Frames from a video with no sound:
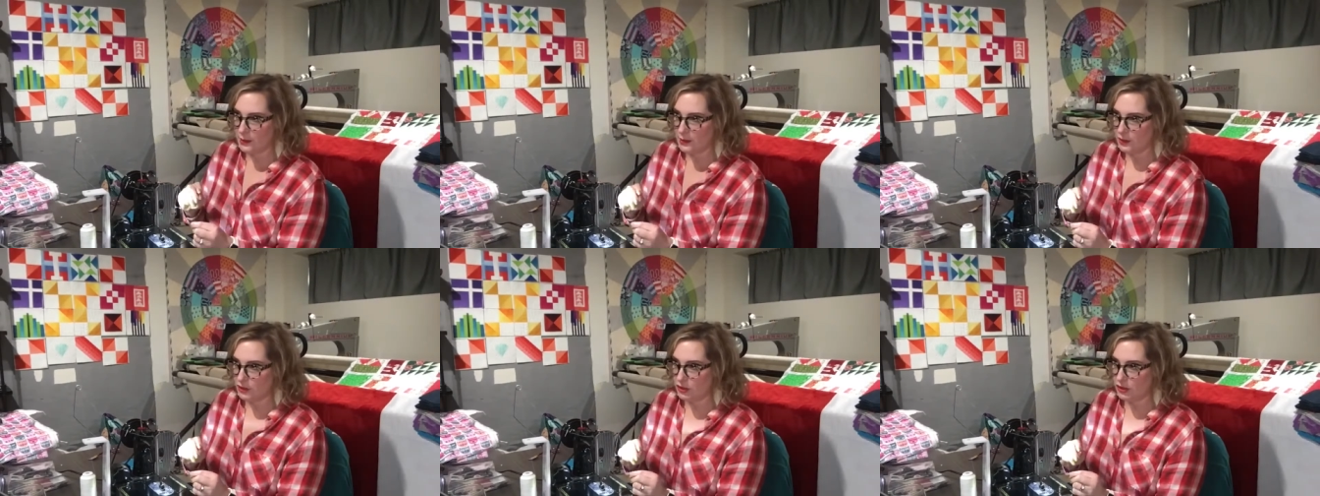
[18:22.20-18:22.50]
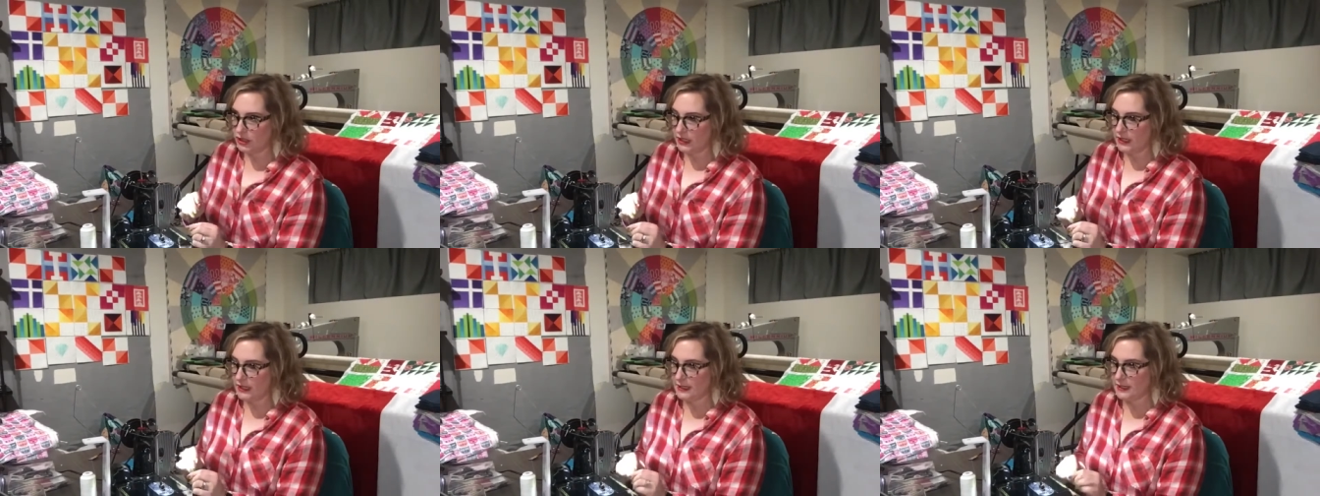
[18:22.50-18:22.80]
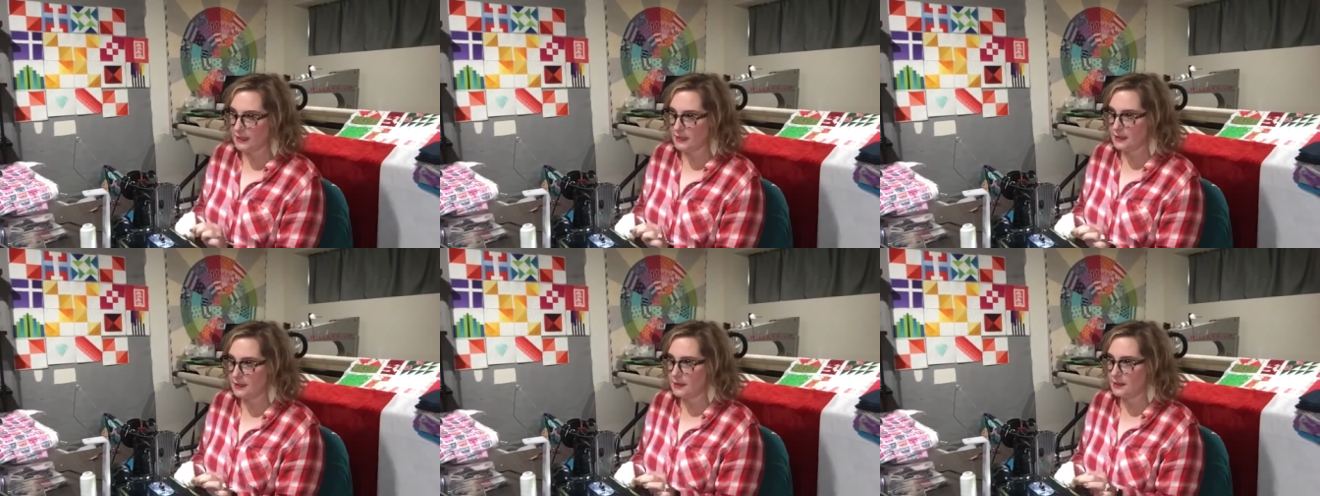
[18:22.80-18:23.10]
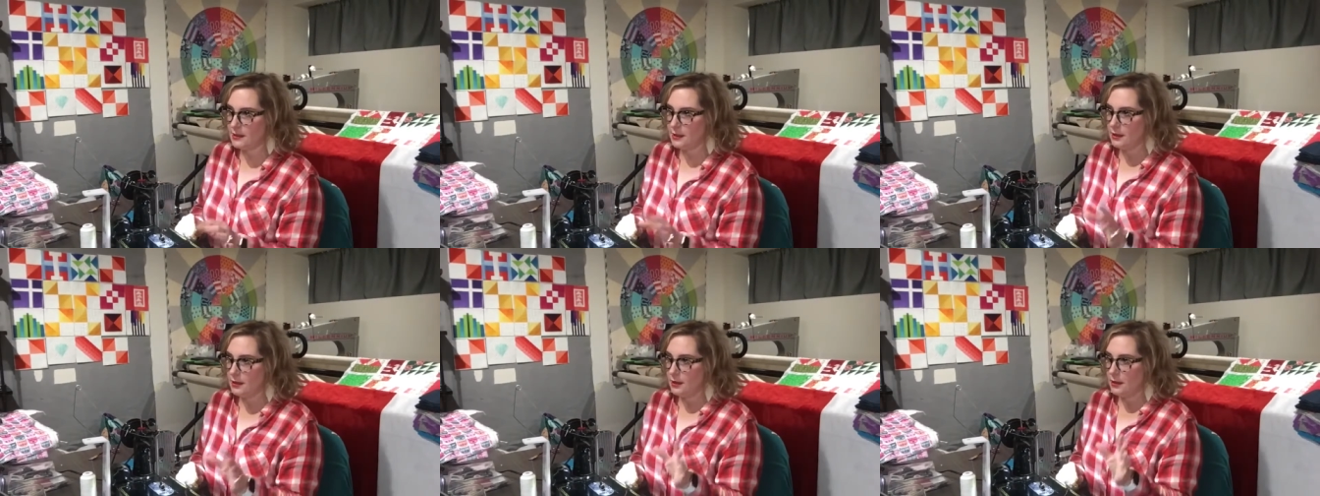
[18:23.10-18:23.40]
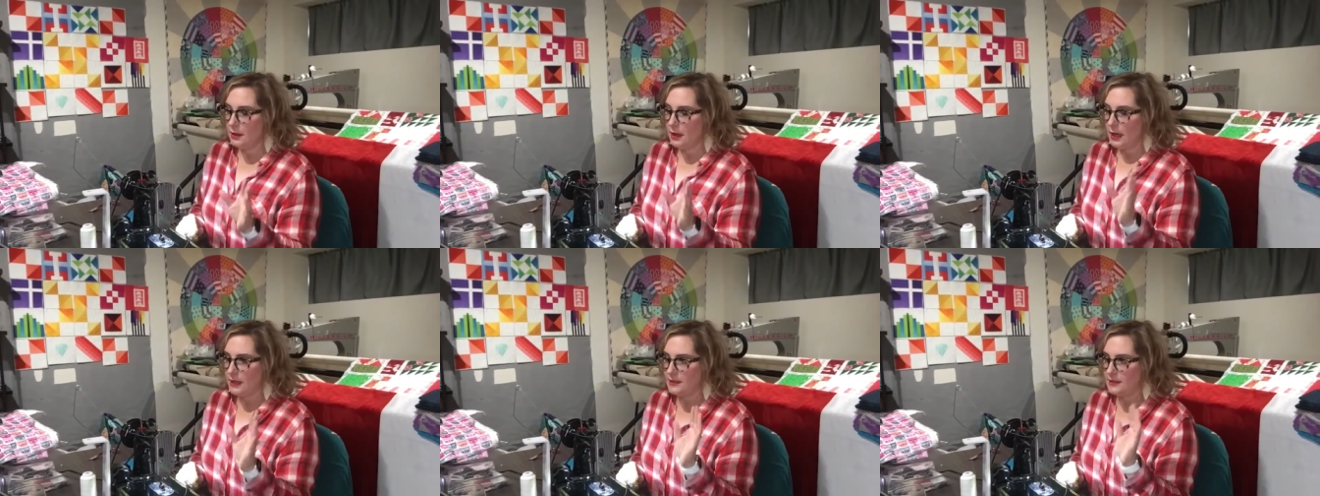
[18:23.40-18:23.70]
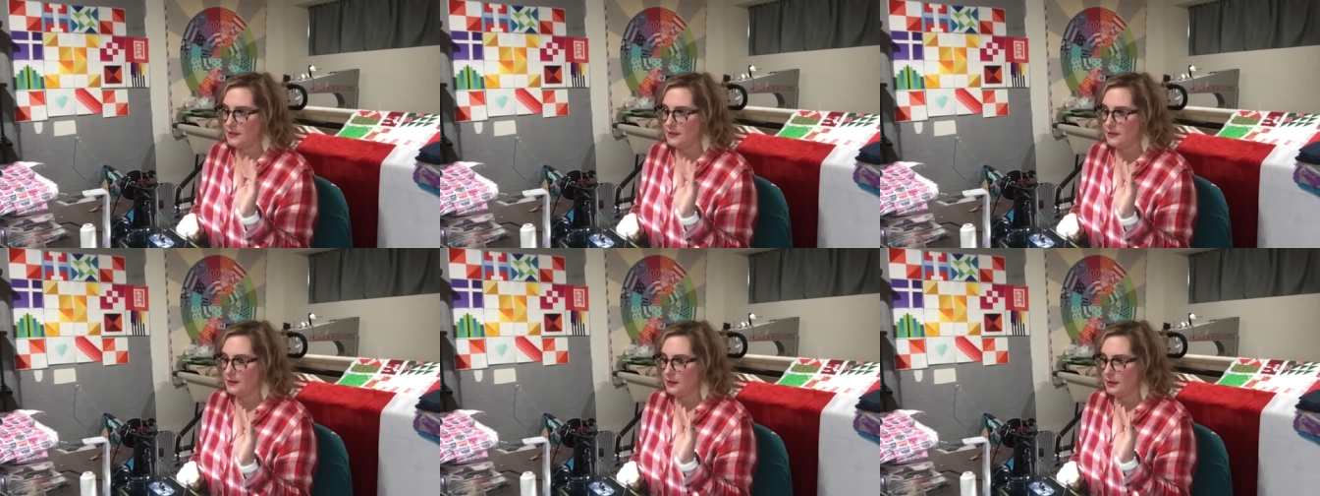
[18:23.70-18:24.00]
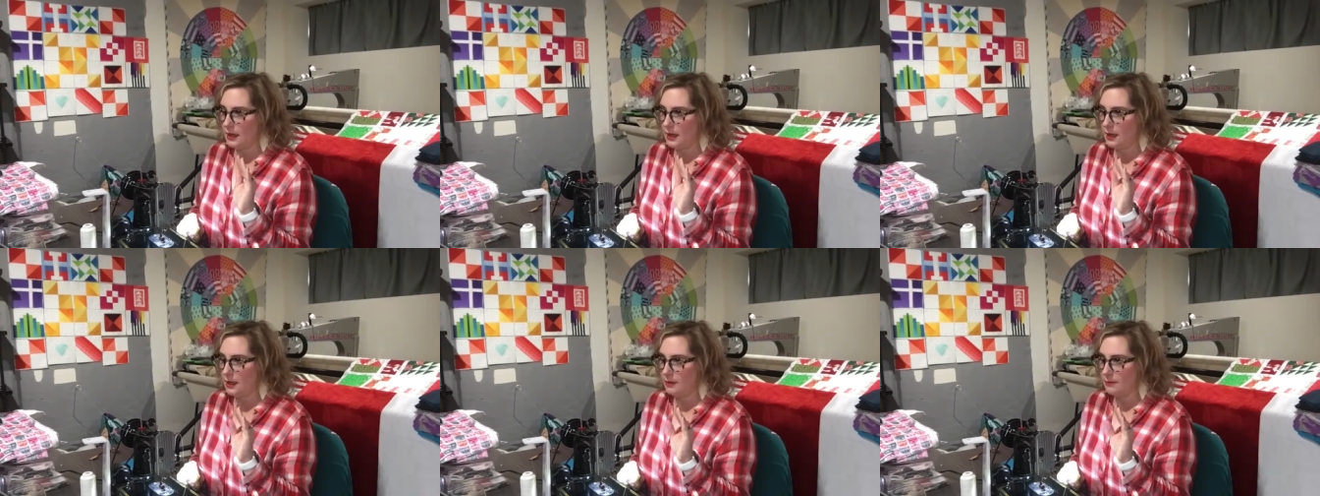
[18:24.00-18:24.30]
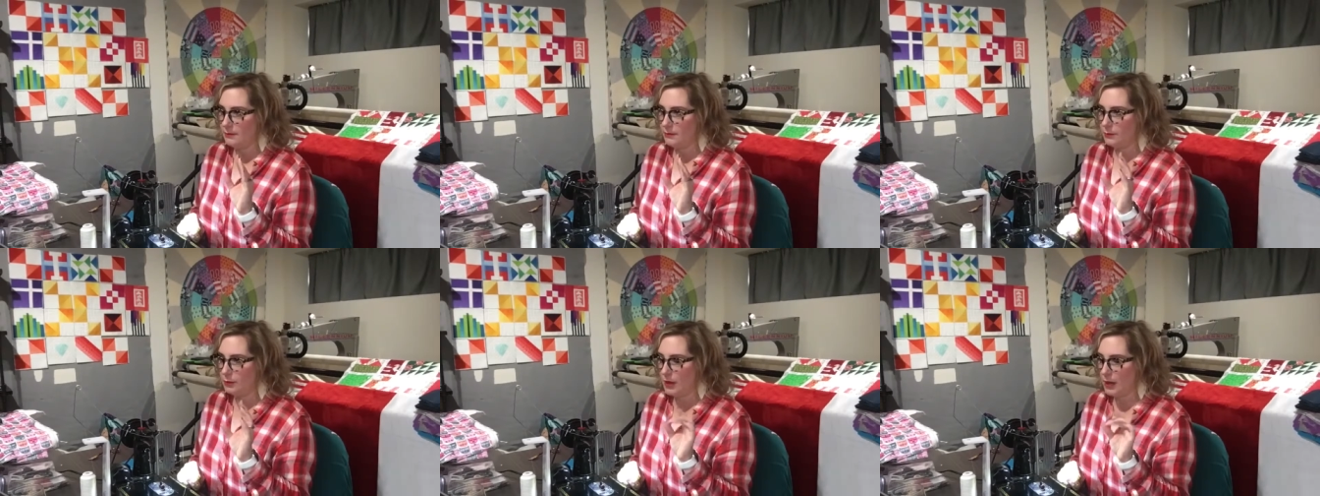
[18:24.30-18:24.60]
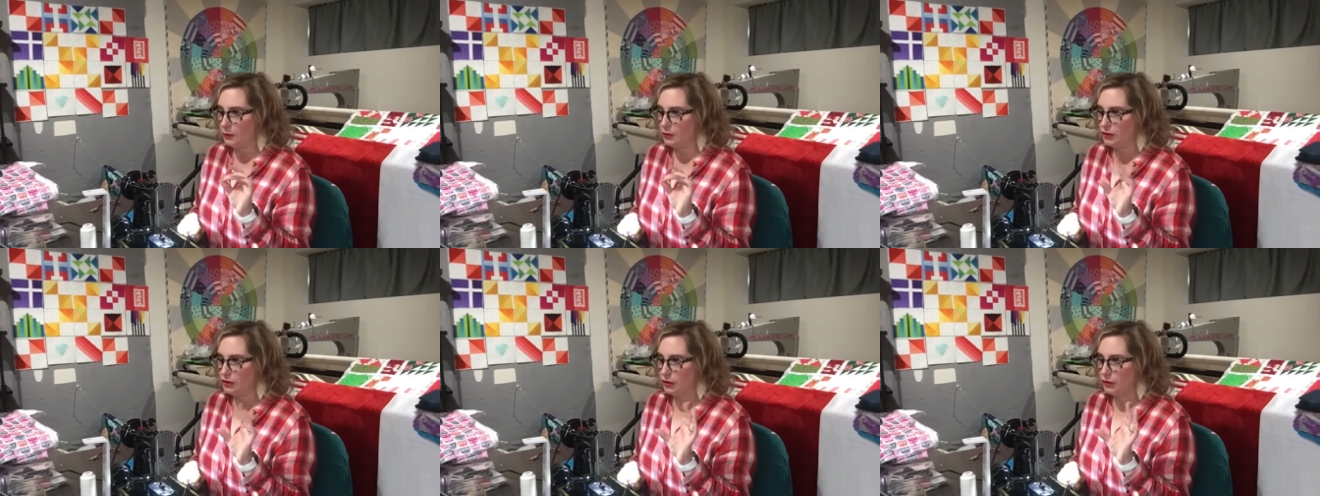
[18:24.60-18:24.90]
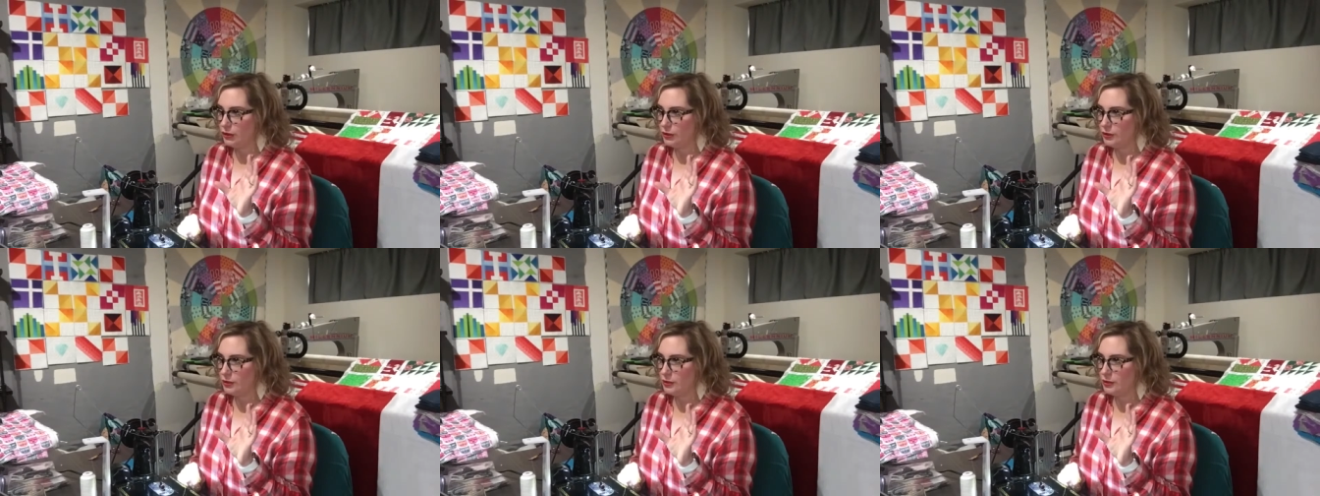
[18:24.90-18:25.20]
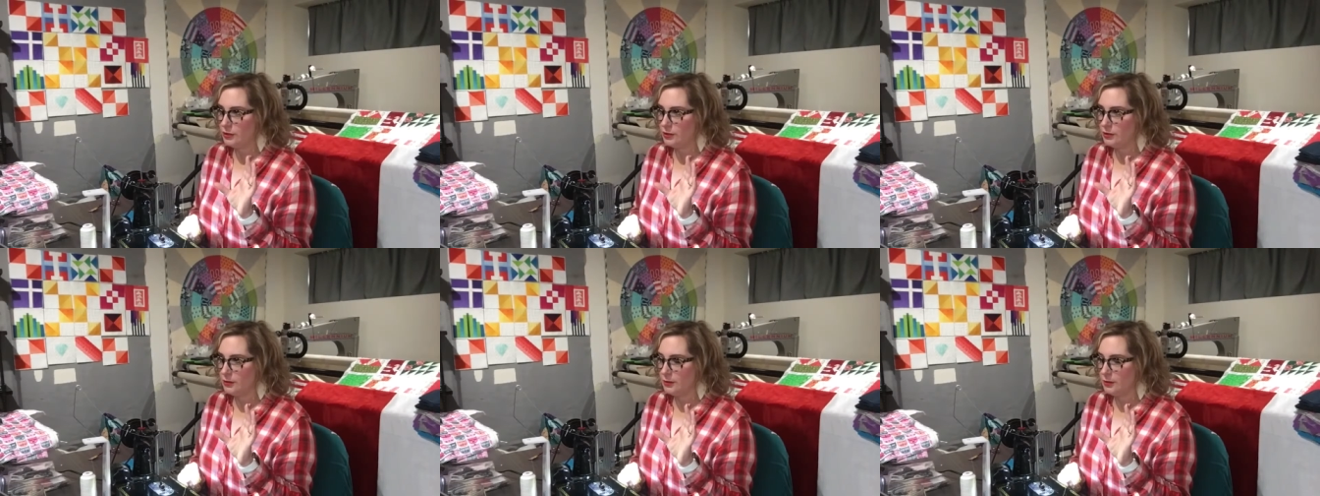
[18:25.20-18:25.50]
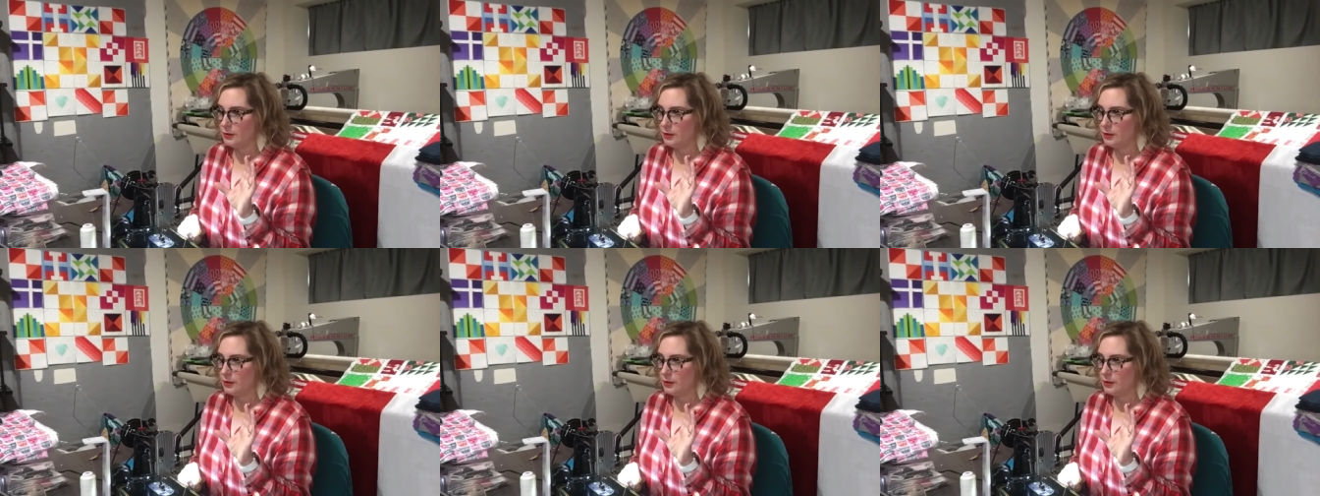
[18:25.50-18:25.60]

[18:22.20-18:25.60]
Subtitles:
cheese, a brown sugar,